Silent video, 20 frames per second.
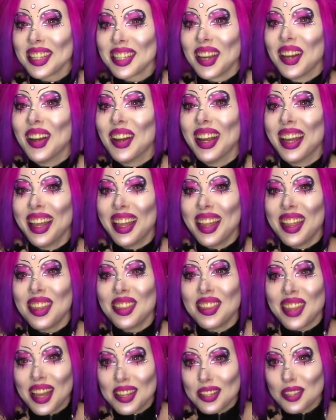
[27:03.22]
So
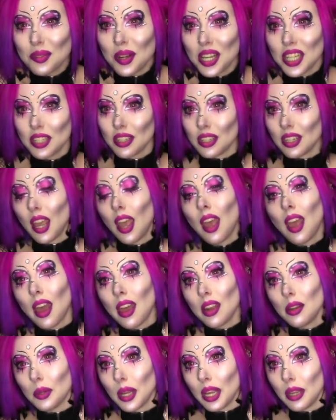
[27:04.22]
that's quite good.
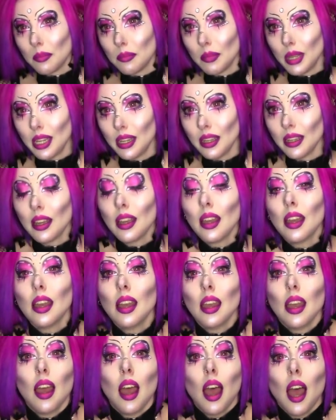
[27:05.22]
Anyway,
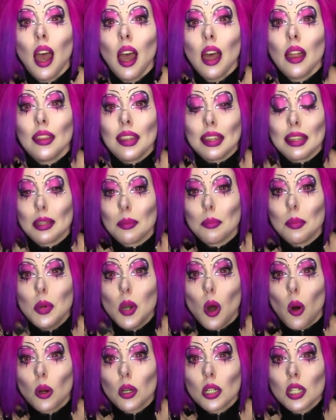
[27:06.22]
this
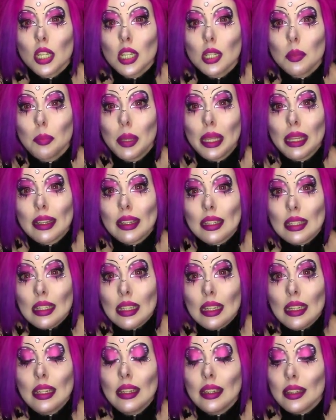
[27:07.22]
obnoxious
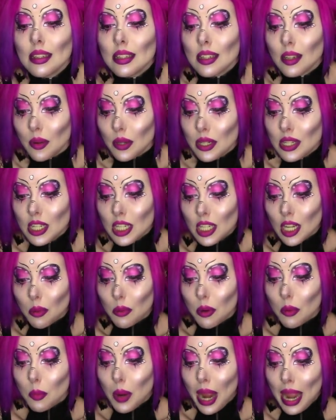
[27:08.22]
pixie is going to
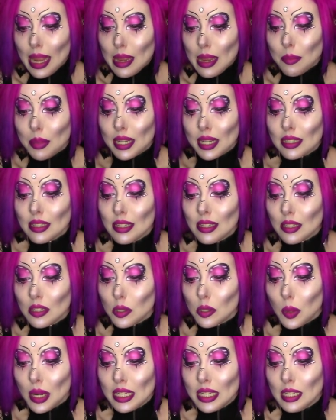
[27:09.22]
go away because it's
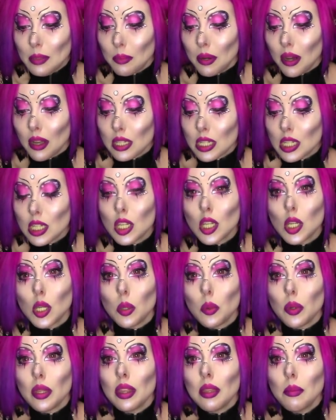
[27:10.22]

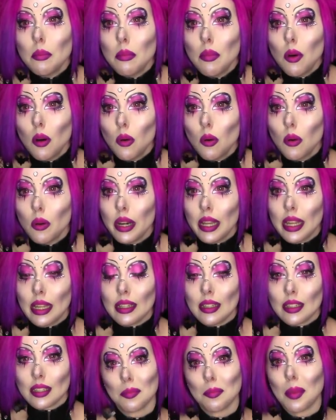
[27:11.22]
2:20 in the
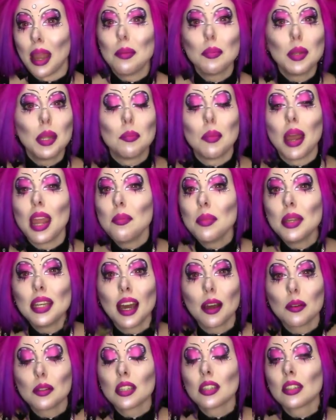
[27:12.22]
morning. Maybe
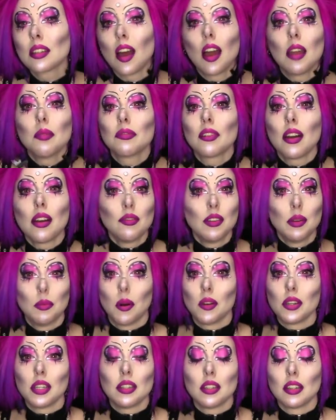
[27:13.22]
now is the time for
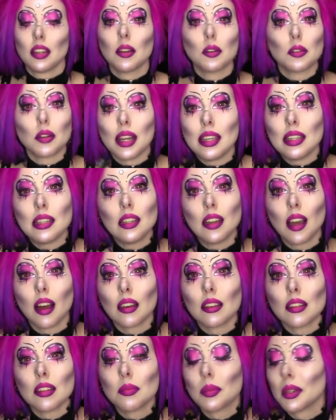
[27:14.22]
everybody to go crazy
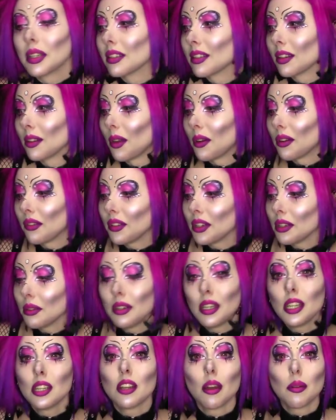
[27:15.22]
colours, because a lot of
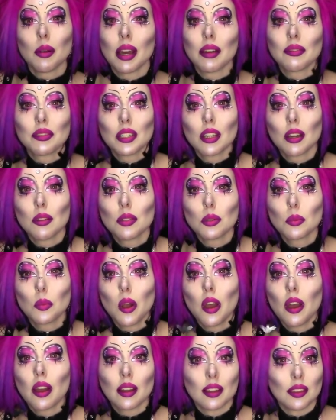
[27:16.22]
you don't have to go to
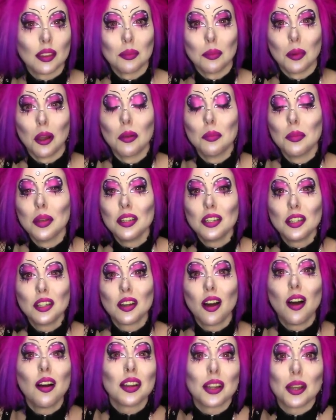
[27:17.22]
work at the moment. You
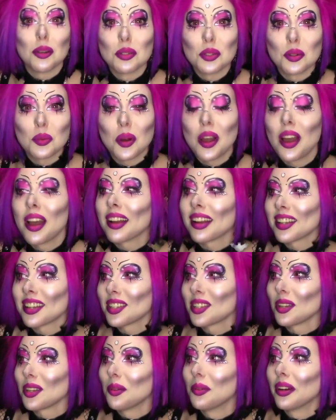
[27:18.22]
can't go to work,
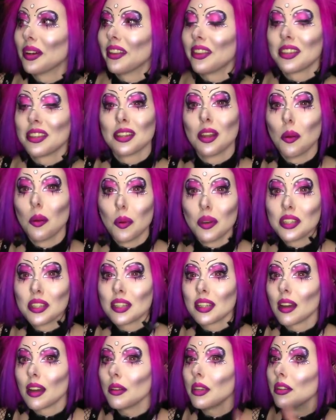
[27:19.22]
so there's no one to
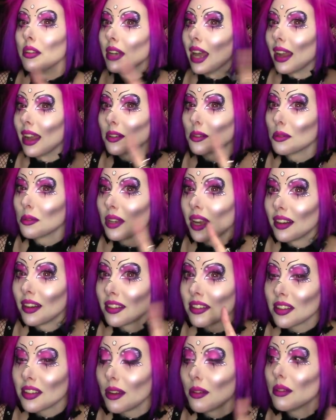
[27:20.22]
tell you natural
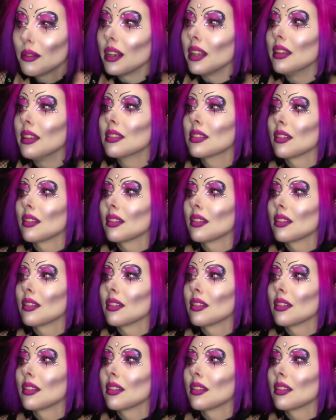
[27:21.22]
colours only.